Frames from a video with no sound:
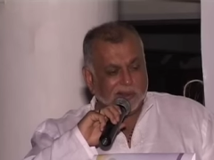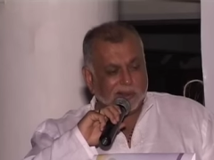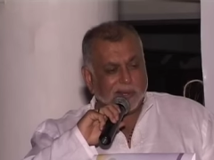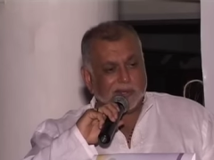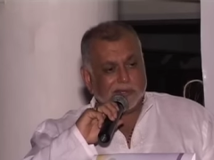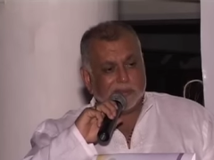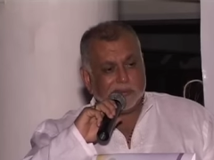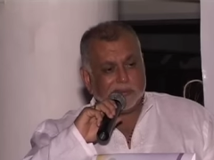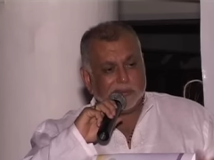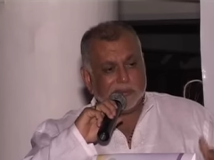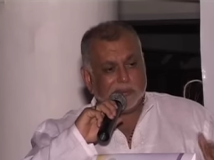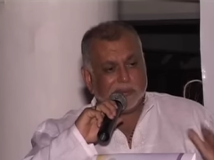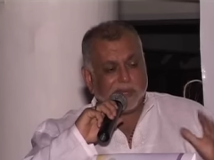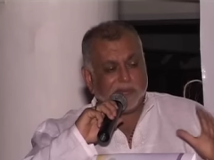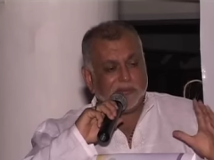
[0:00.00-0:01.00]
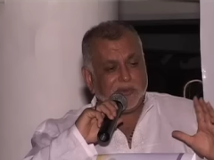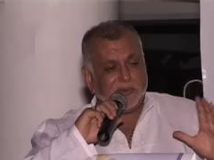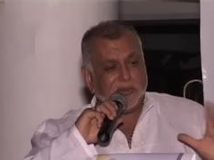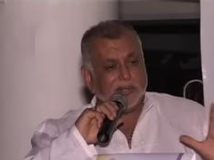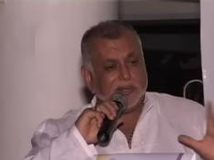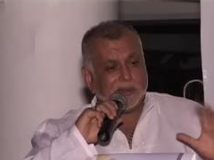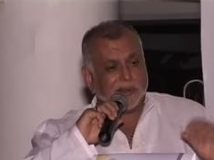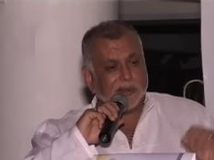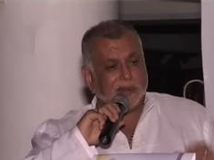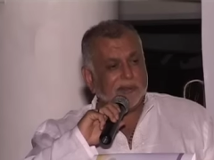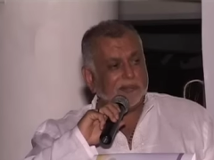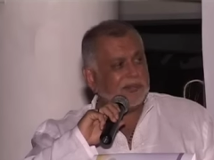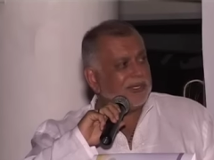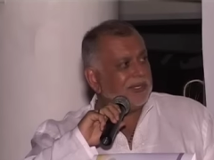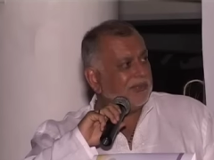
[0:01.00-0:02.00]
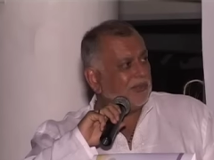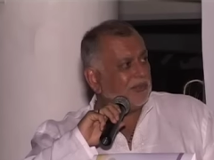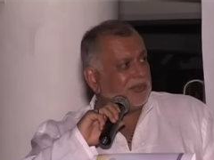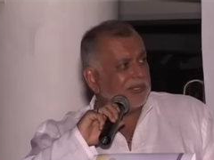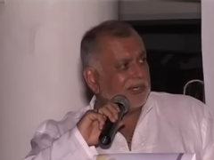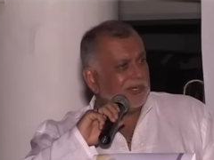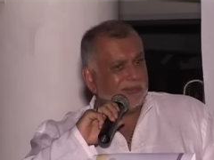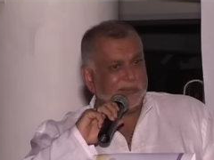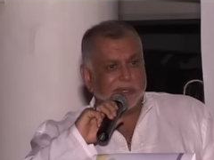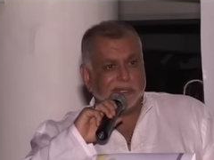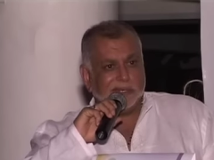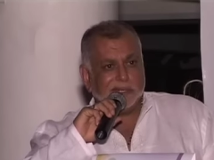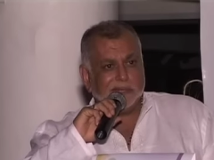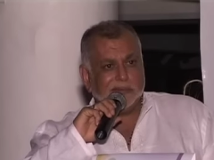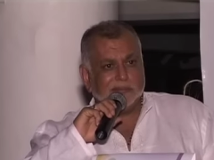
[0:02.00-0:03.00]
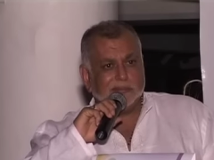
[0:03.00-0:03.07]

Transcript: And Everybody I meet will tell me,